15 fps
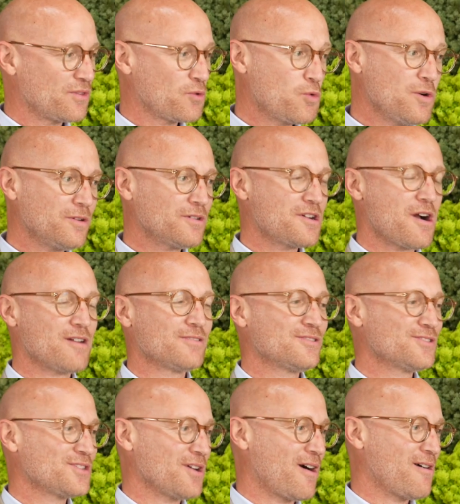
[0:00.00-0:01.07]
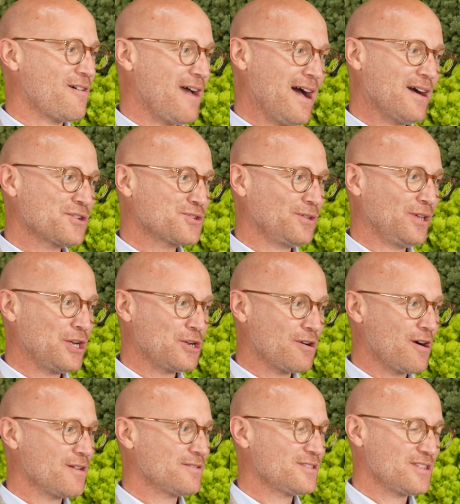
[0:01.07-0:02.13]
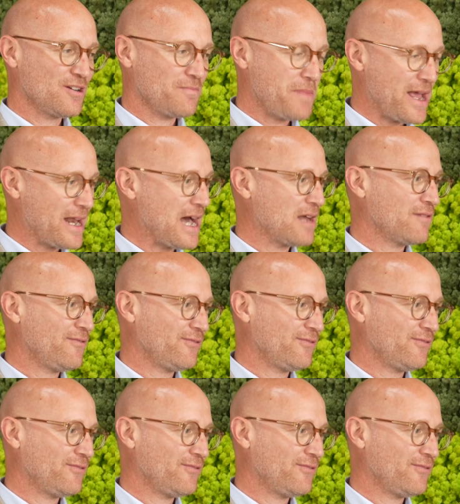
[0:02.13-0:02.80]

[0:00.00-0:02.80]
Quilt gardens are actually gardens that are made out of